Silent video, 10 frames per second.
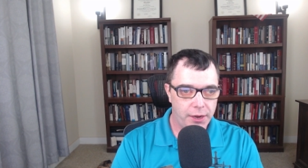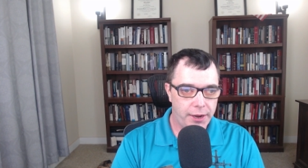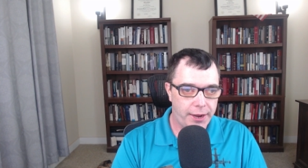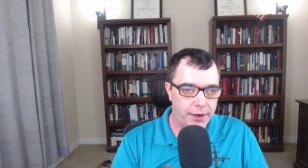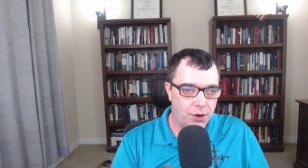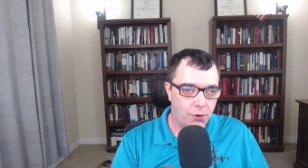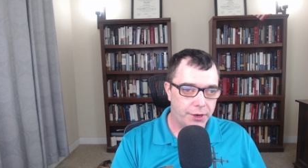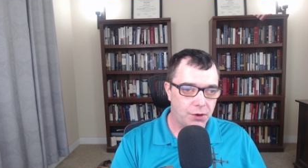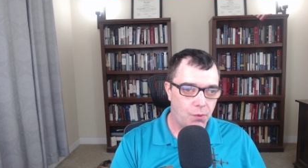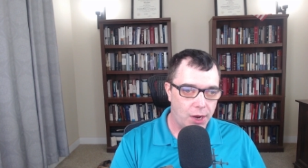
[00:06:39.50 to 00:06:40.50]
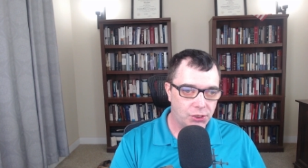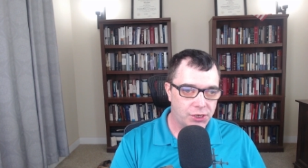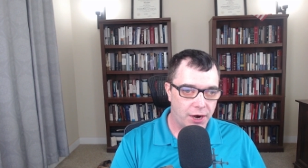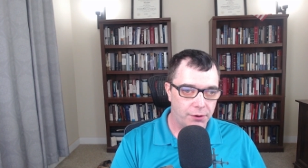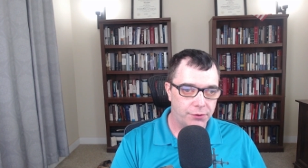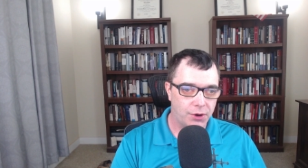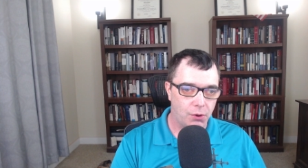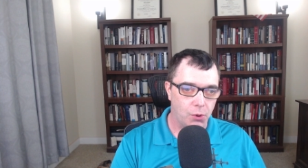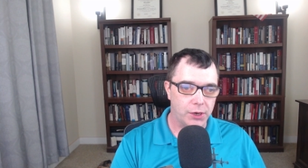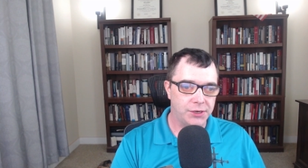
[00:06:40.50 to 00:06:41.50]
And according to Watchtower, their
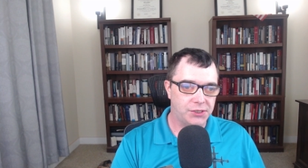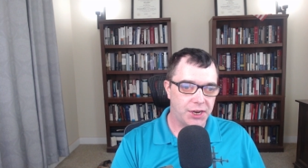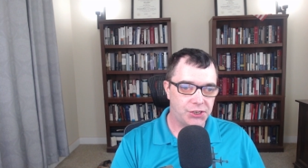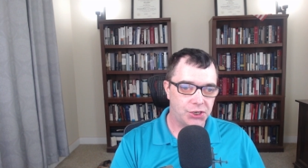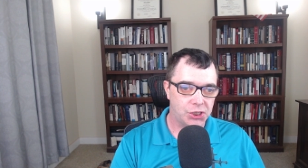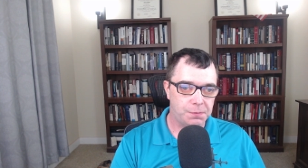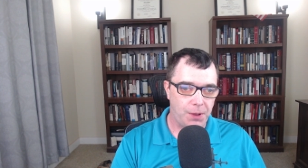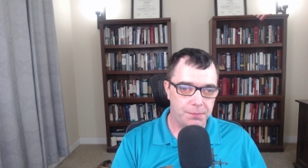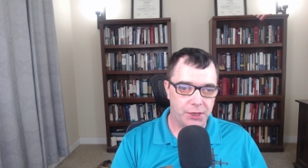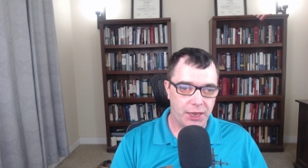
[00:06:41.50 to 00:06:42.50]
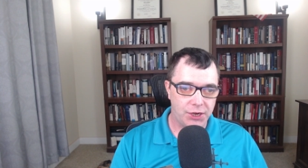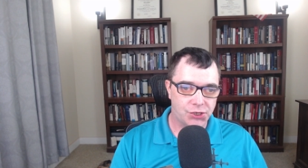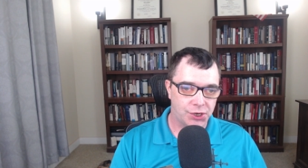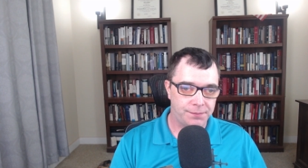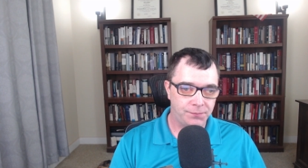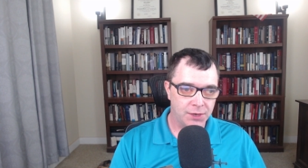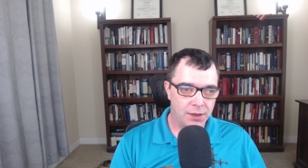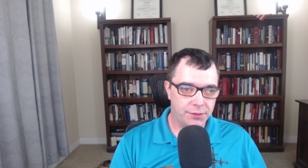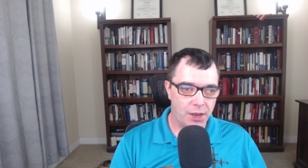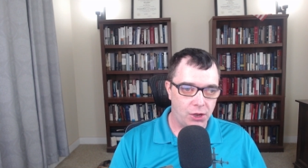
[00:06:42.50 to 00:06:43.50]
organization's publication,
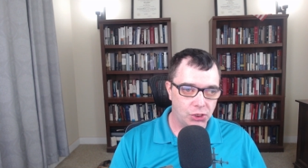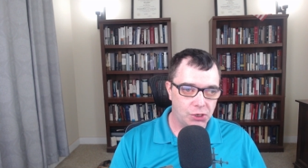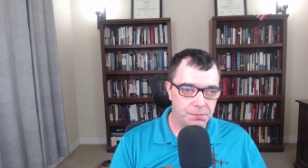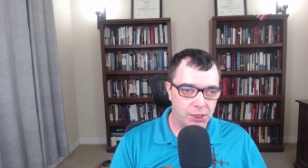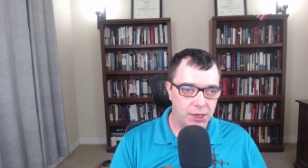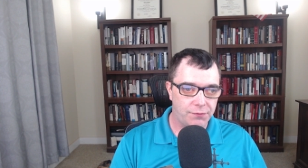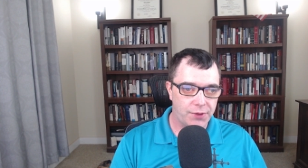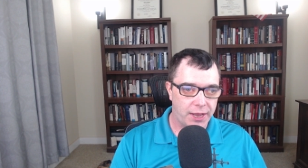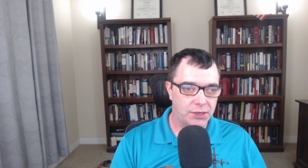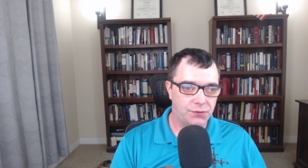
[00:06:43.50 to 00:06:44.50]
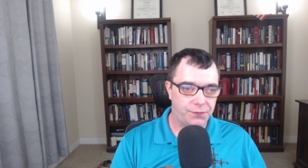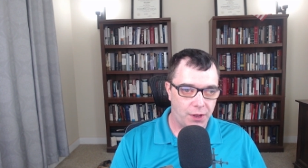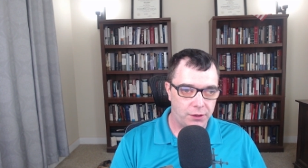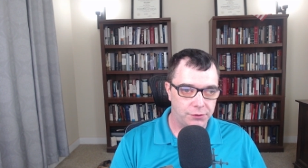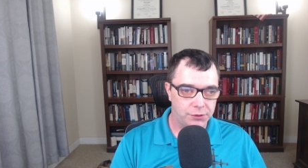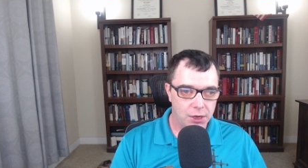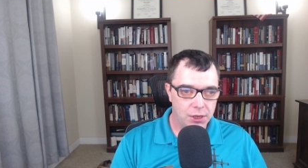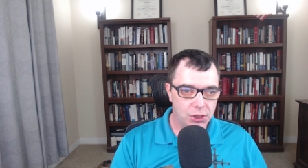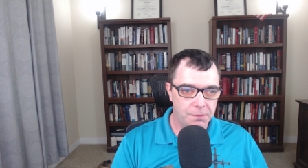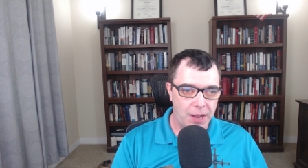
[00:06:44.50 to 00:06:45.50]
they also believe as follows.
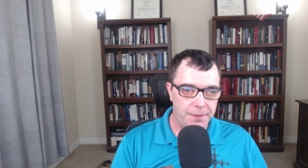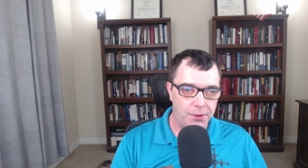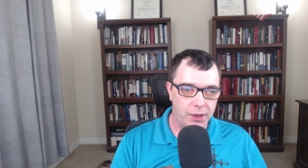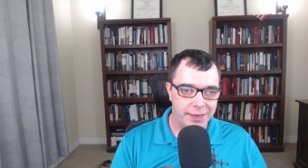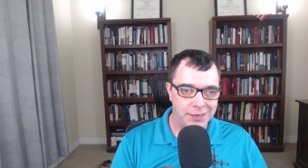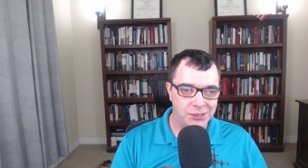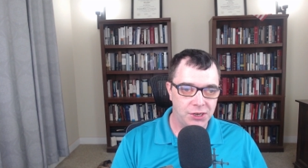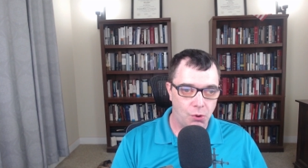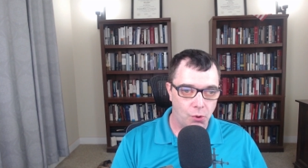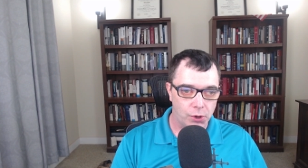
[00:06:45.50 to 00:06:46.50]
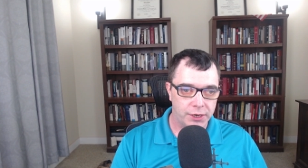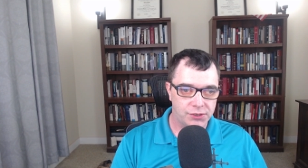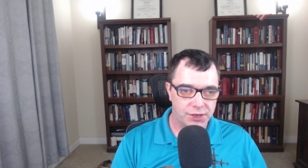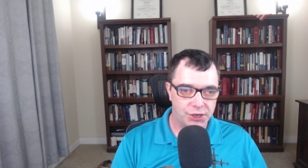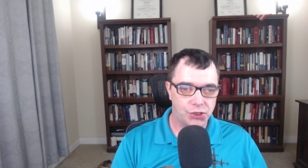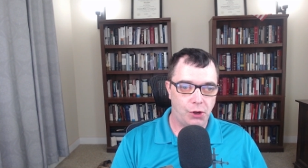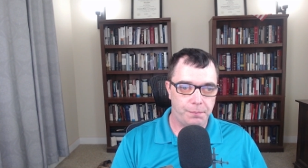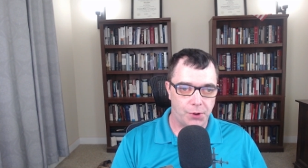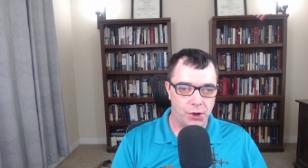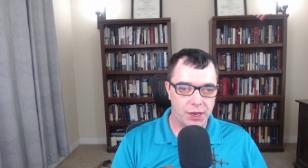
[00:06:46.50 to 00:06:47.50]
The Bible is an organizational
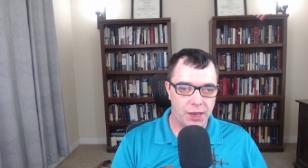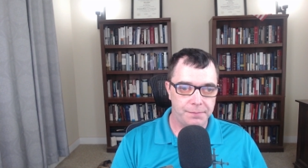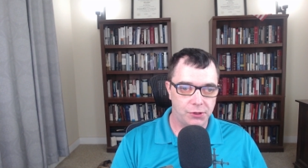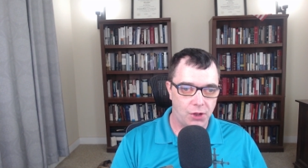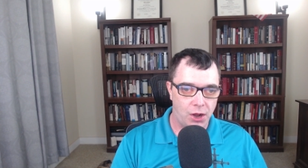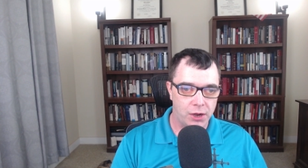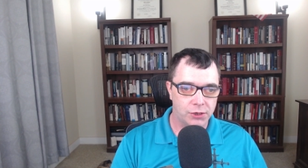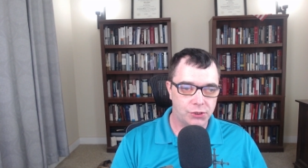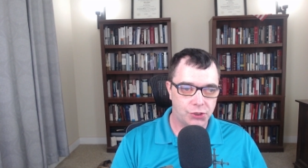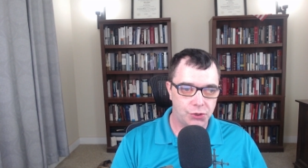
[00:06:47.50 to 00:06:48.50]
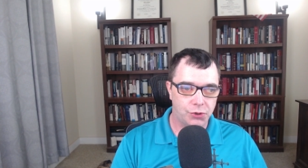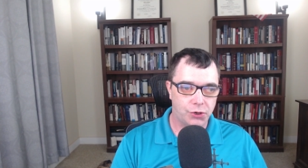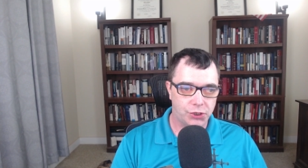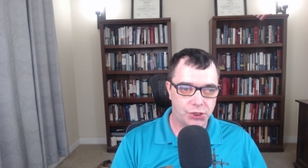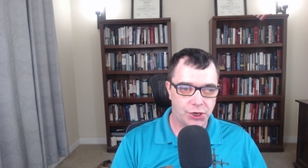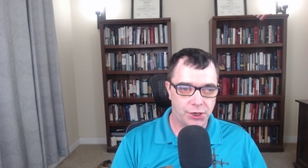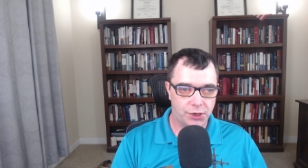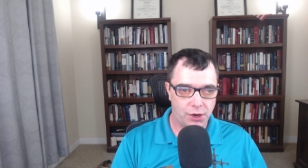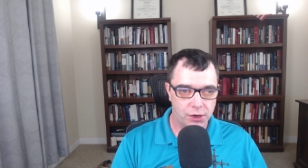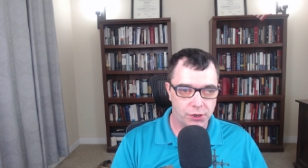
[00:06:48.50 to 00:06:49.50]
book and belongs to Christian
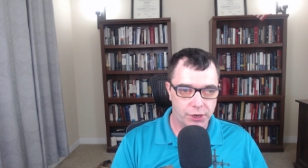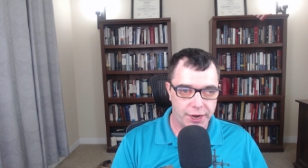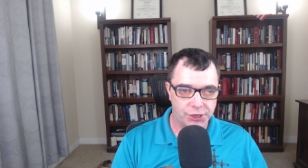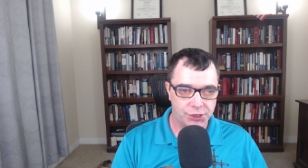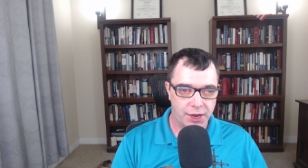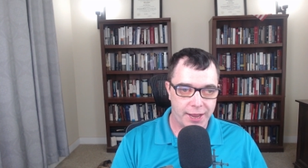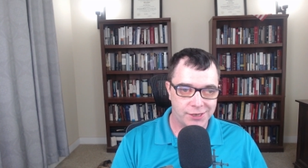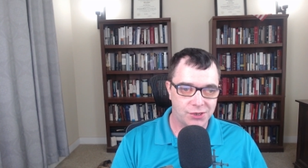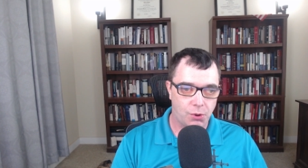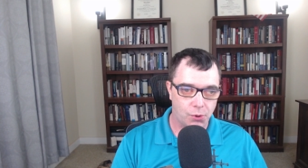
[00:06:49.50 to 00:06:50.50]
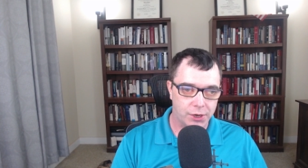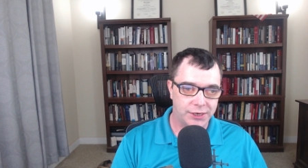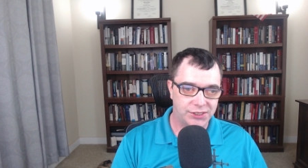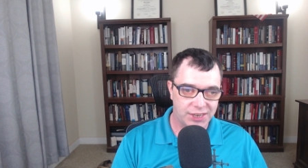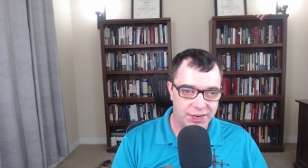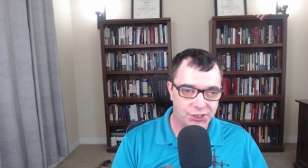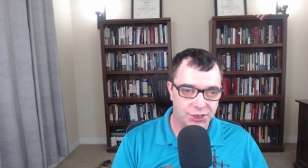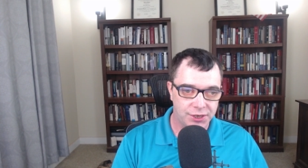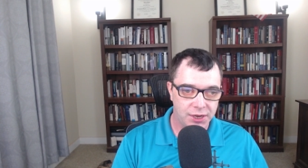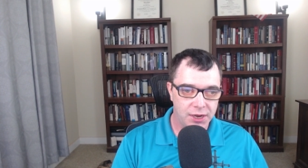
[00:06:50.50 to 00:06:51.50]
congregation as an
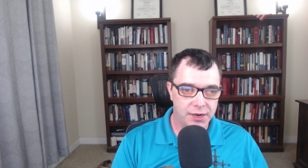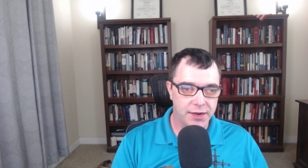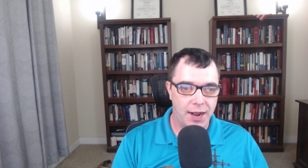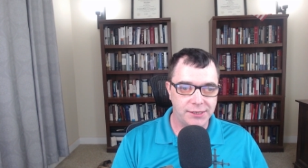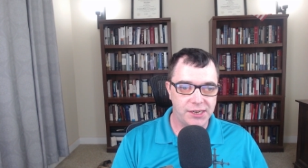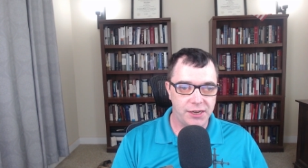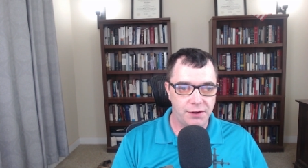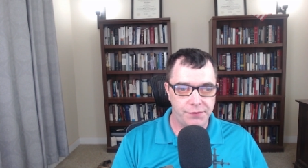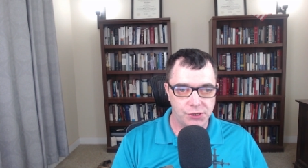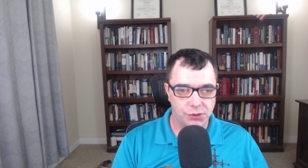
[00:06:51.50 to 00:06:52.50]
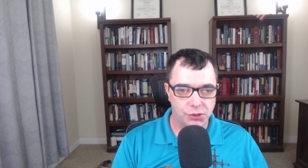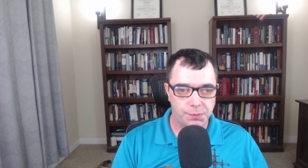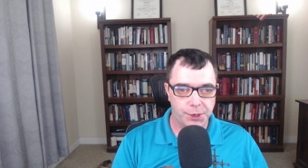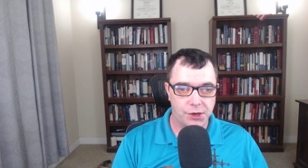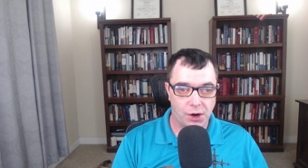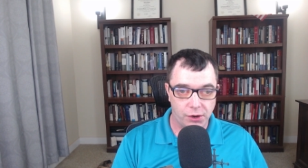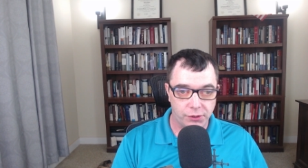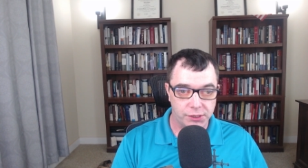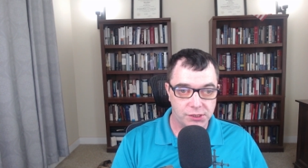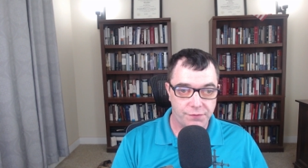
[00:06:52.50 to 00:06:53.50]
organization, not to individuals,
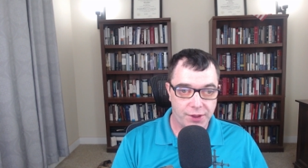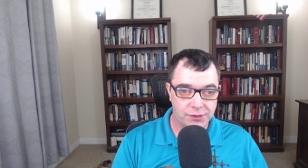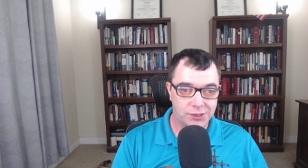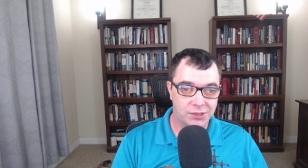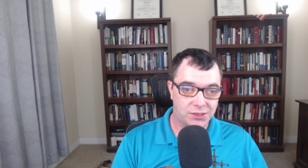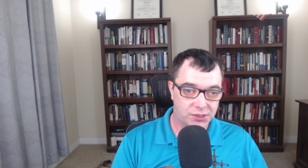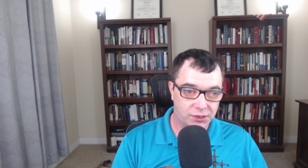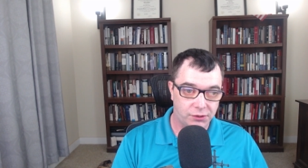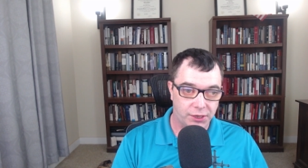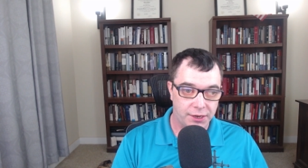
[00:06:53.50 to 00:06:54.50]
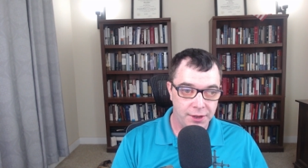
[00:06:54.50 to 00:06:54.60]
regardless of how sincerely